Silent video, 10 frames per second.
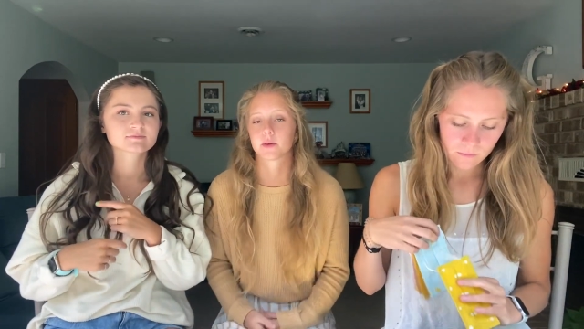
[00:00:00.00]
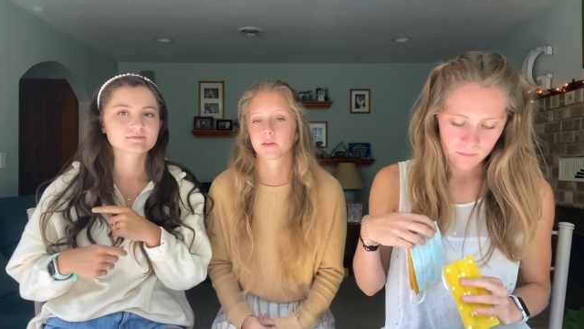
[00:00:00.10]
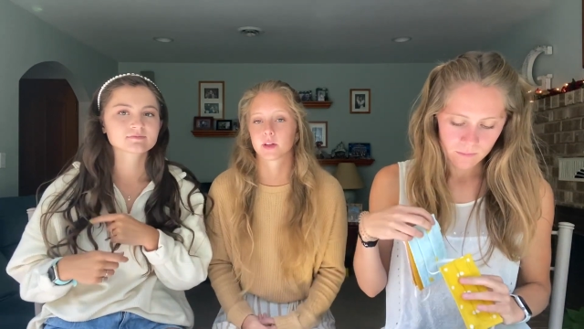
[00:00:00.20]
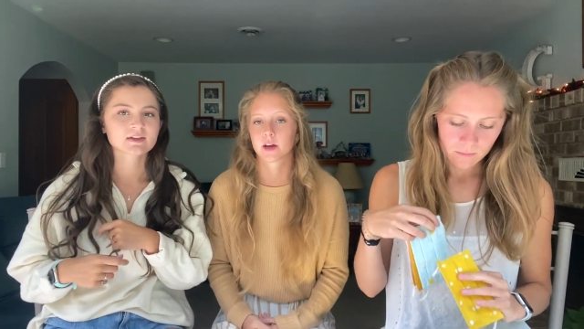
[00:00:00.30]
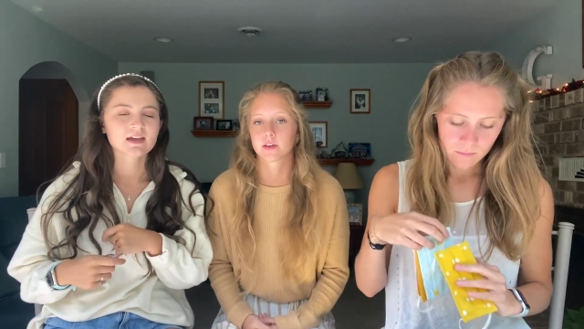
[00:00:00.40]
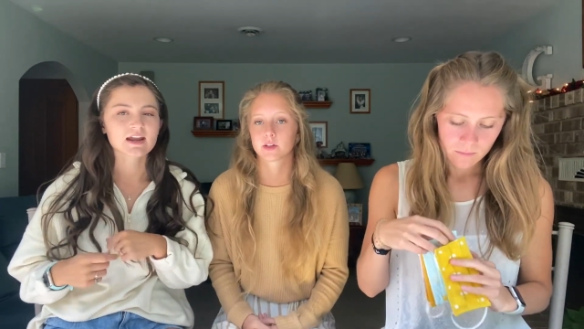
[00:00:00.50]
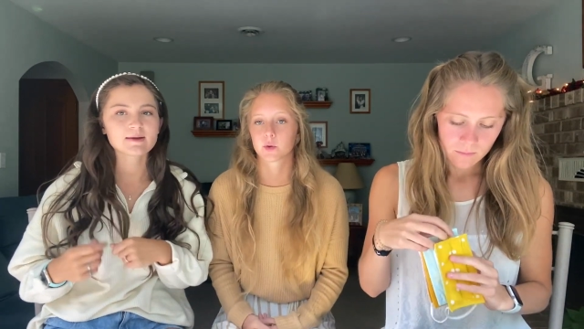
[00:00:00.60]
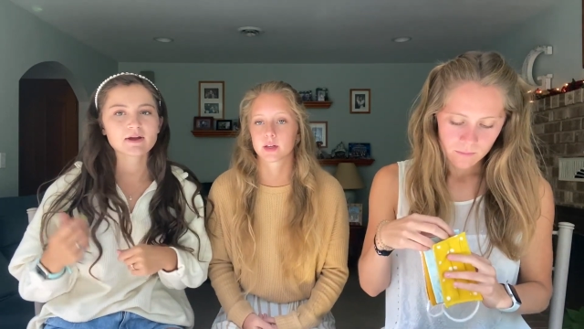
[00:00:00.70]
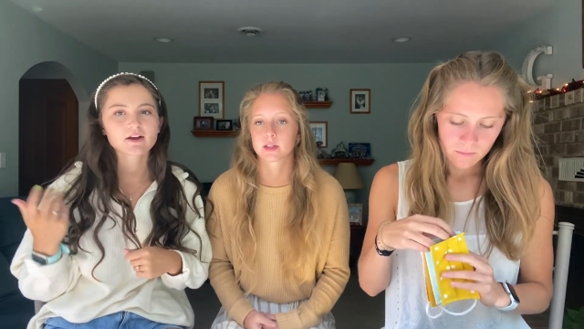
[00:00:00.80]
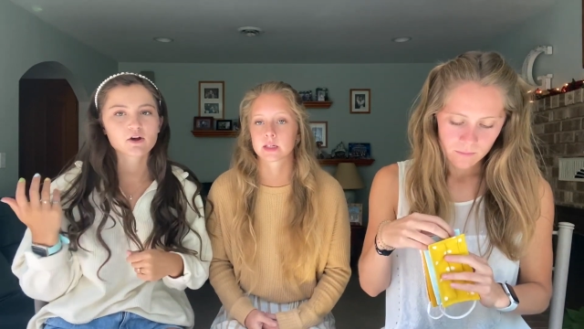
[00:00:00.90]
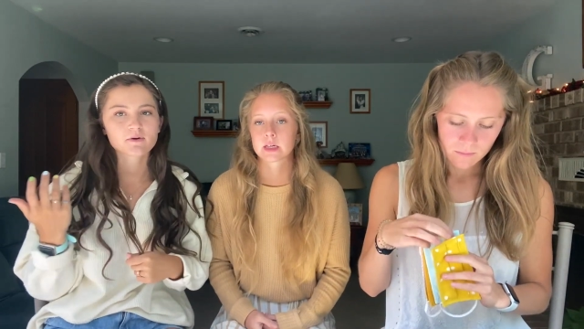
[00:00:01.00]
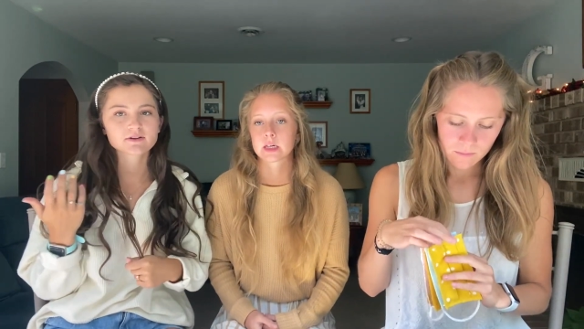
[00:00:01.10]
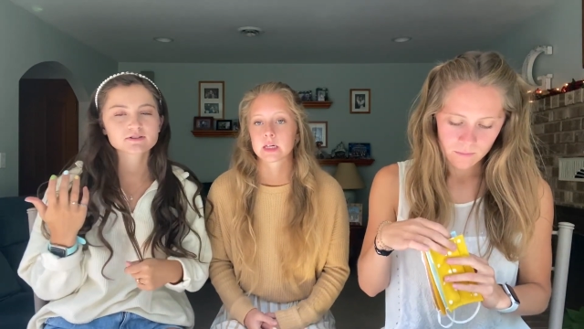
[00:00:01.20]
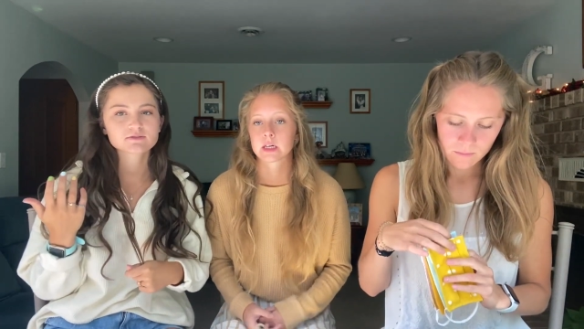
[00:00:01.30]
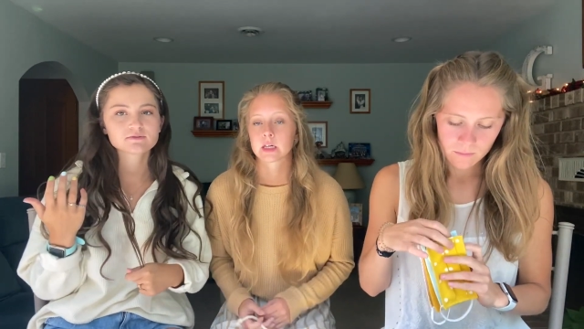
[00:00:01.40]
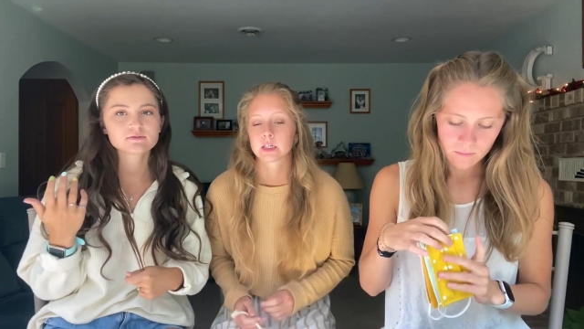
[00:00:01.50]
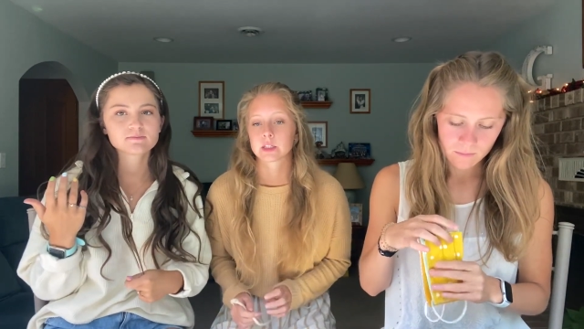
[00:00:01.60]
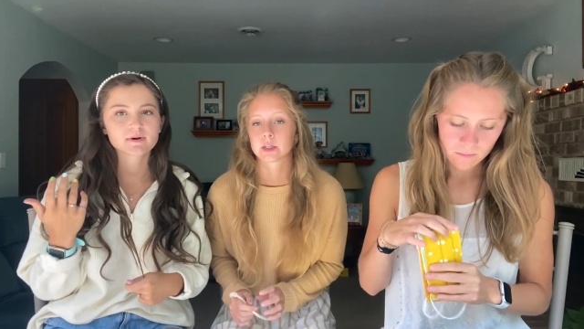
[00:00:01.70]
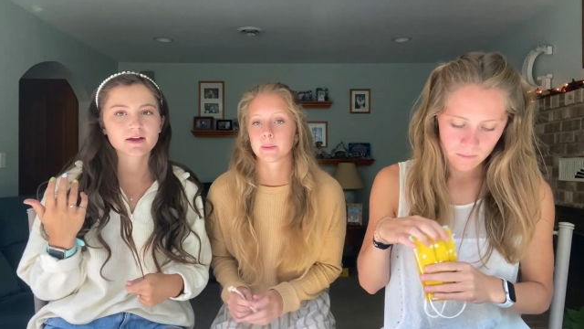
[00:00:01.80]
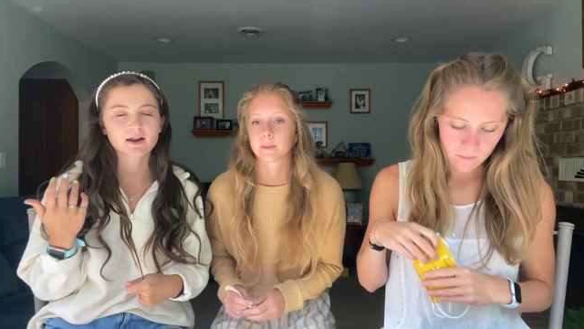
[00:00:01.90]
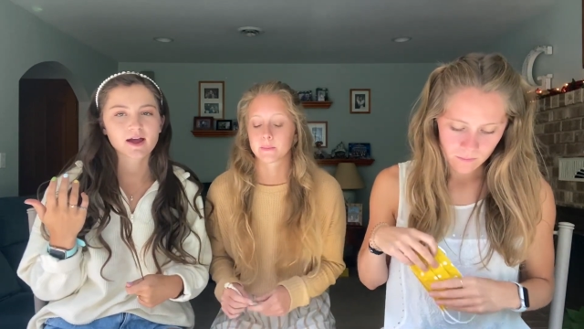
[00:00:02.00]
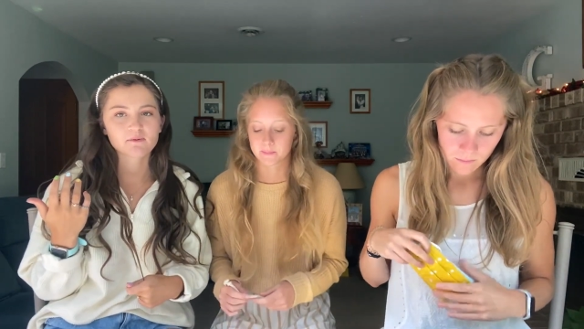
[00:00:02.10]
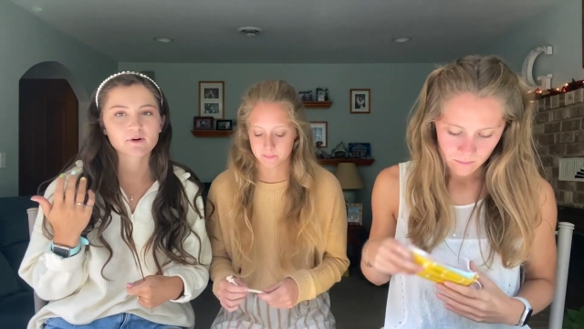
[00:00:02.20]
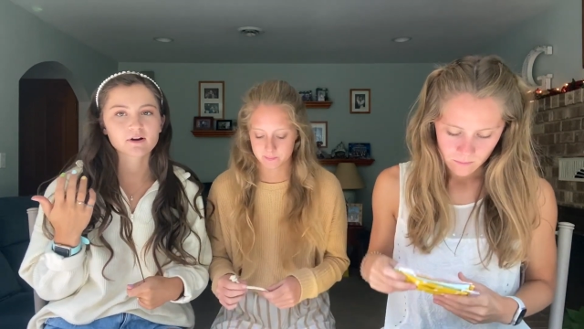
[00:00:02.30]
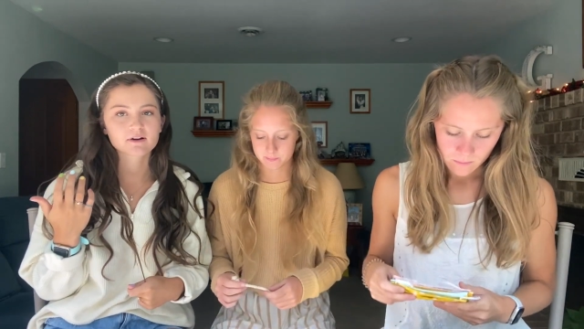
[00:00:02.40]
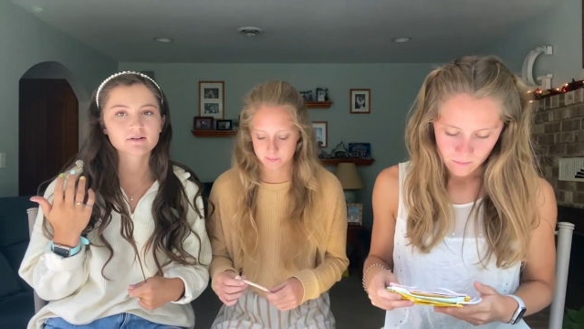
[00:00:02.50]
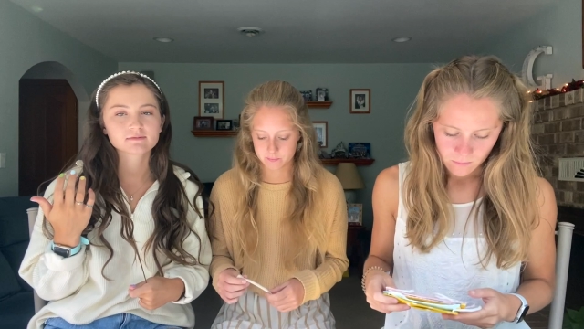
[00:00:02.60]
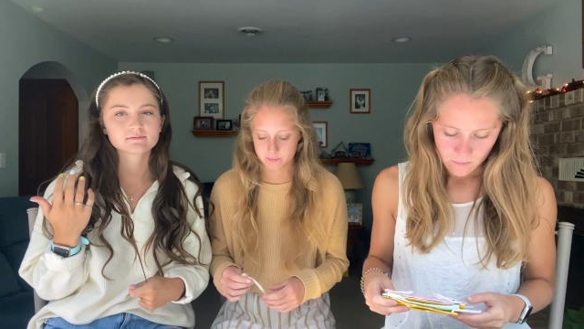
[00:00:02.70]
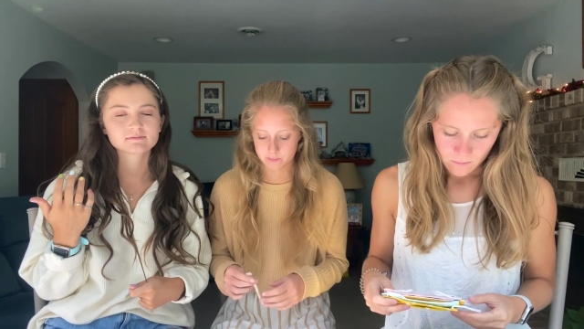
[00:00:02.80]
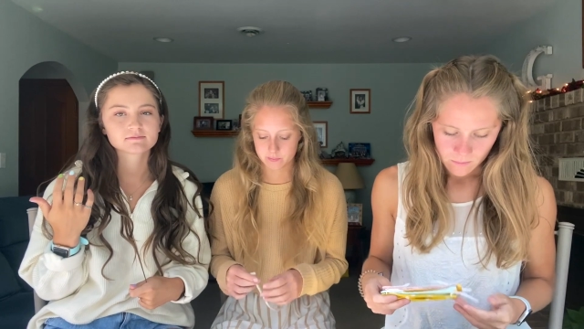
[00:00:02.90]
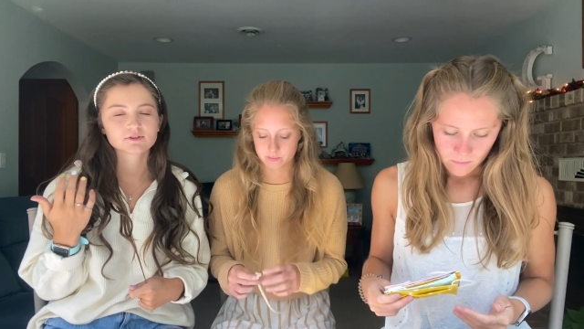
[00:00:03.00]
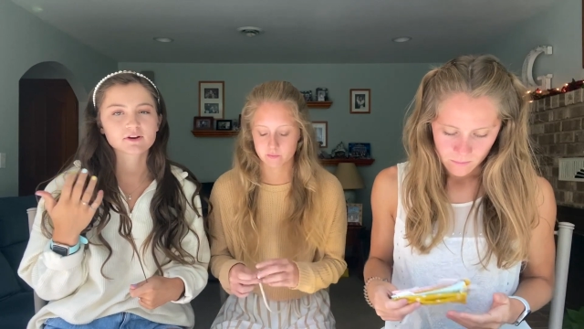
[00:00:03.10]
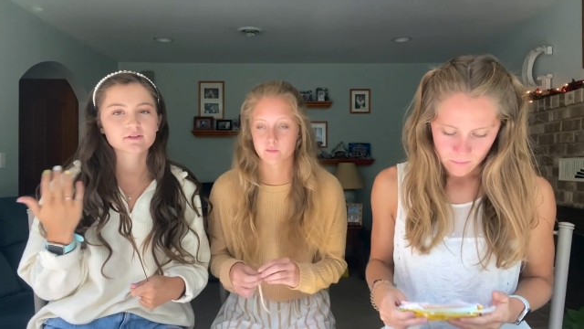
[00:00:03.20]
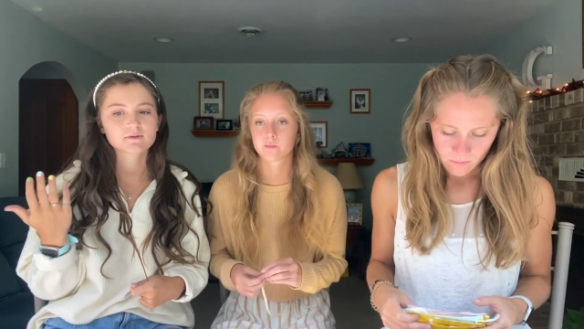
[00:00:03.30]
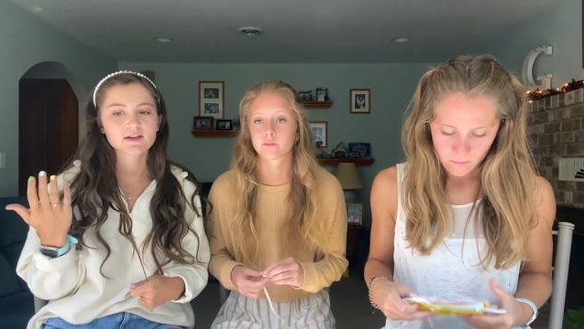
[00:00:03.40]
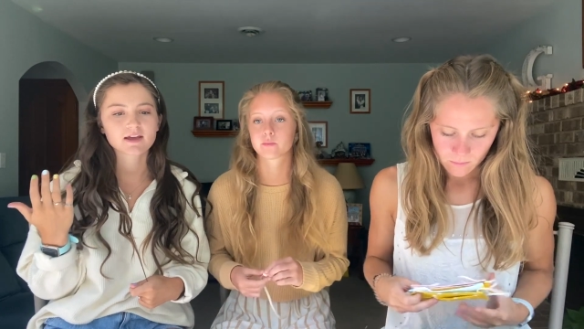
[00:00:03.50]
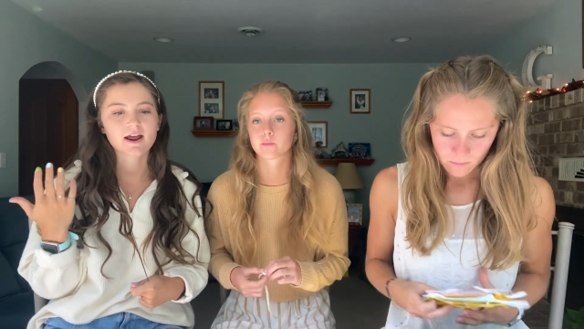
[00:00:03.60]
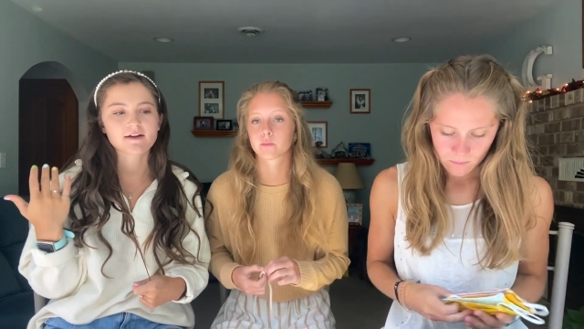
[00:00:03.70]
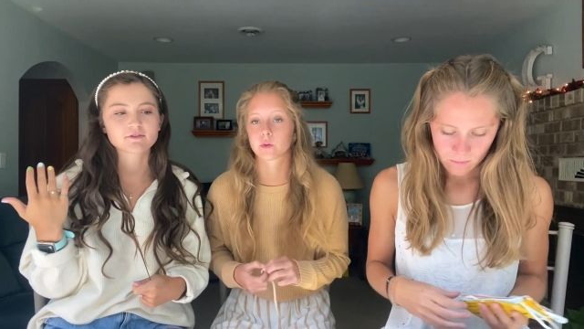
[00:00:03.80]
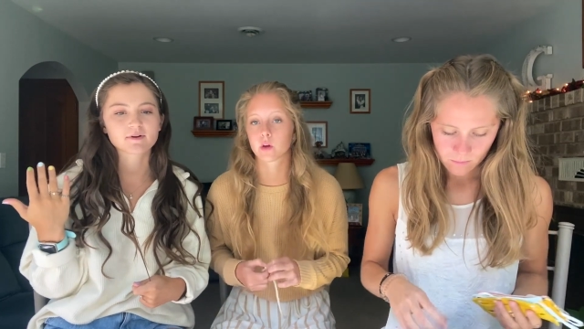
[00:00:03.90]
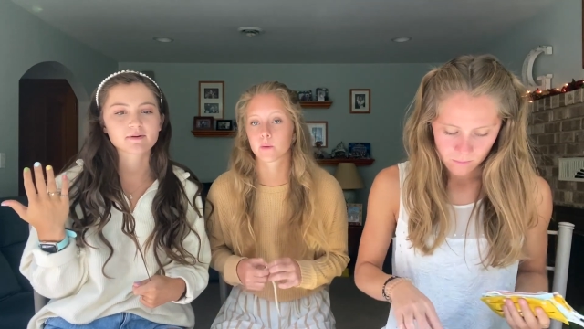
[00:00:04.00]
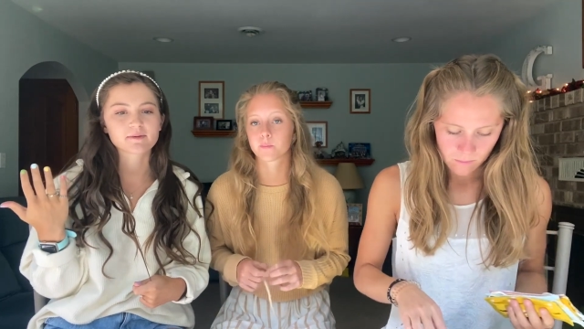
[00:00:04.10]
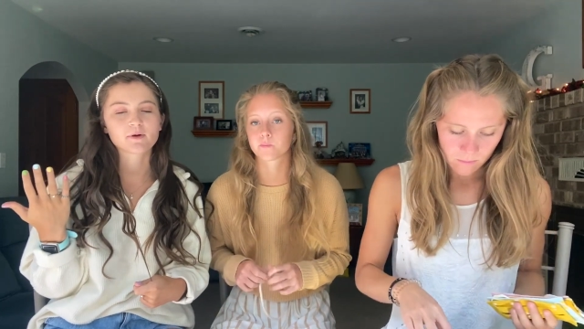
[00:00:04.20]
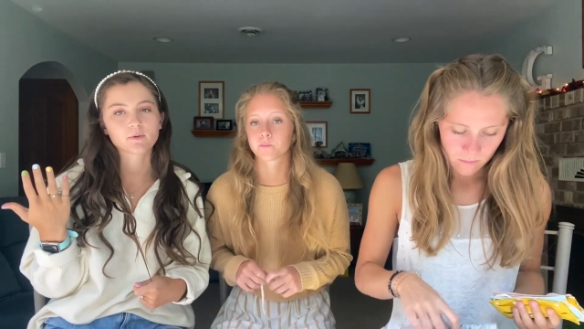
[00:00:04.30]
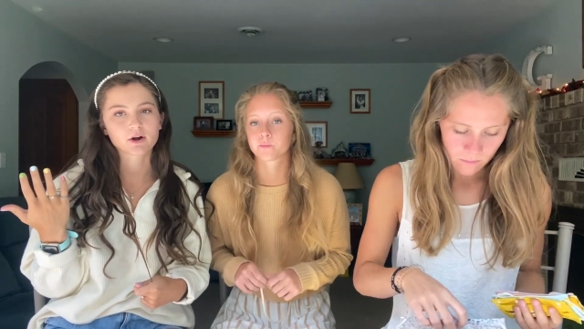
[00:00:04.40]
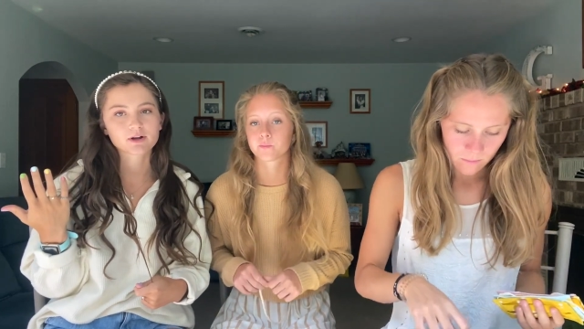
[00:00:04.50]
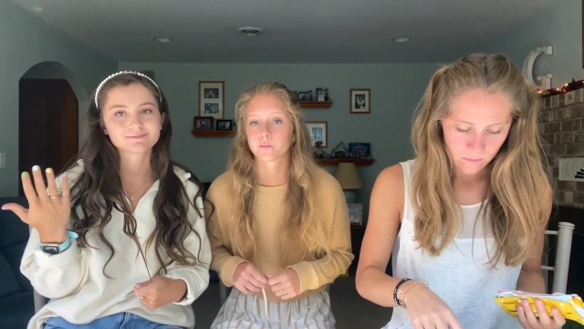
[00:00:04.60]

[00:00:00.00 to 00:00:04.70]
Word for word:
Speaker 1: we don't really have any. And choice. I'm not going to school, but I work during the week and I have to wear them at work.